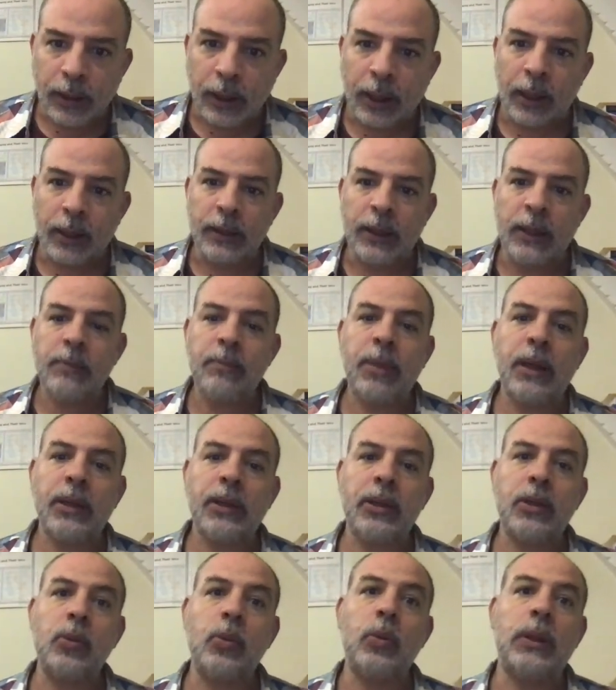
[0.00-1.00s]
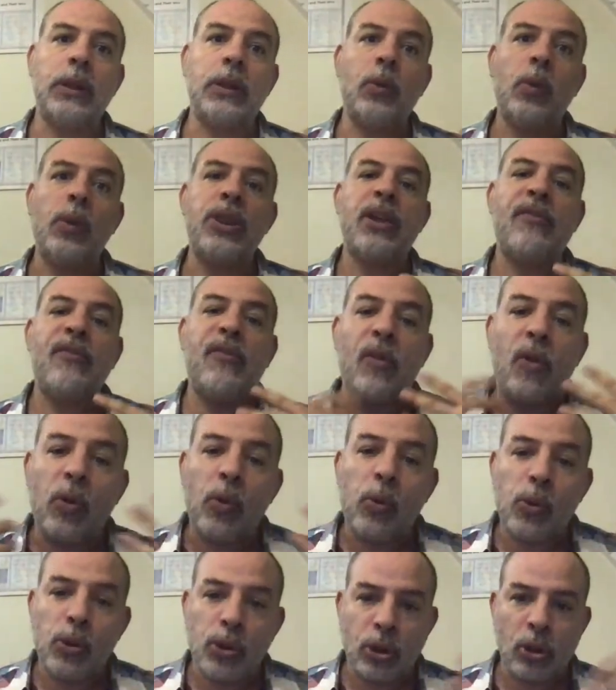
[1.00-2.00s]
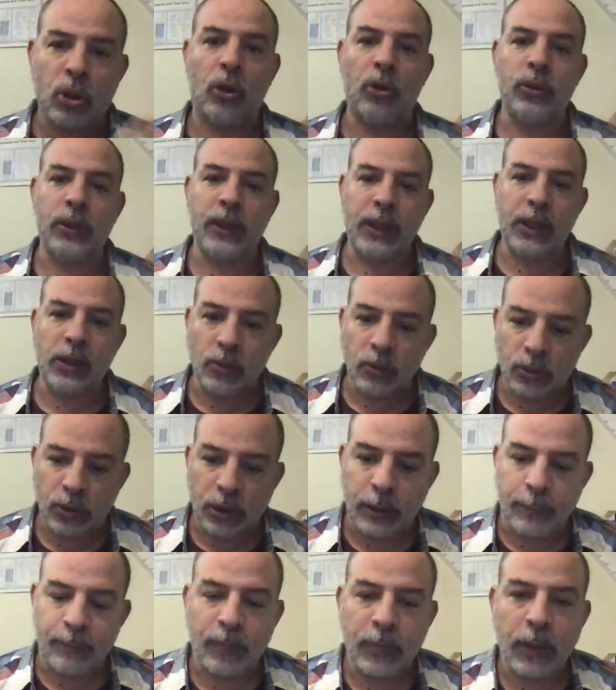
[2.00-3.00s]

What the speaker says: and in particular with a focus on industry,